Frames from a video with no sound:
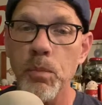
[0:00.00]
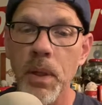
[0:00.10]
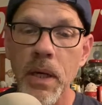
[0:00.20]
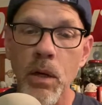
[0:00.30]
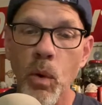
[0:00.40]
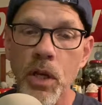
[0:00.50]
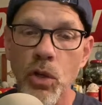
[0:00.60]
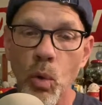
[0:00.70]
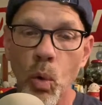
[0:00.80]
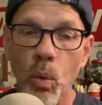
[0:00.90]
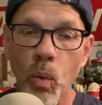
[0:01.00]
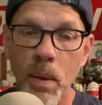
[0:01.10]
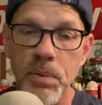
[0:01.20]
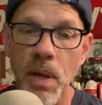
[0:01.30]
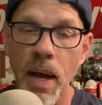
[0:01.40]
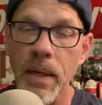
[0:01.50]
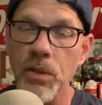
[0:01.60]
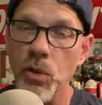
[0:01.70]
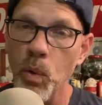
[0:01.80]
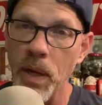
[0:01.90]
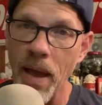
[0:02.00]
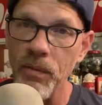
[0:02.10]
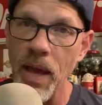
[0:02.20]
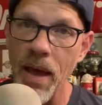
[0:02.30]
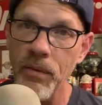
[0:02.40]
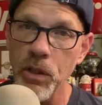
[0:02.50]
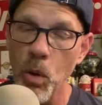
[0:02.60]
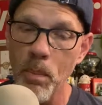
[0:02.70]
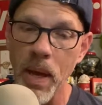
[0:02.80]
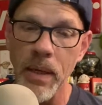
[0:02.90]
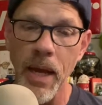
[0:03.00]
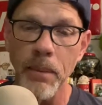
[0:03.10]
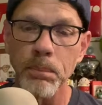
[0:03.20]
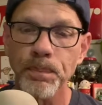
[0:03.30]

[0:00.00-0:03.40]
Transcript: But anyway, your website is going to have to have a domain name.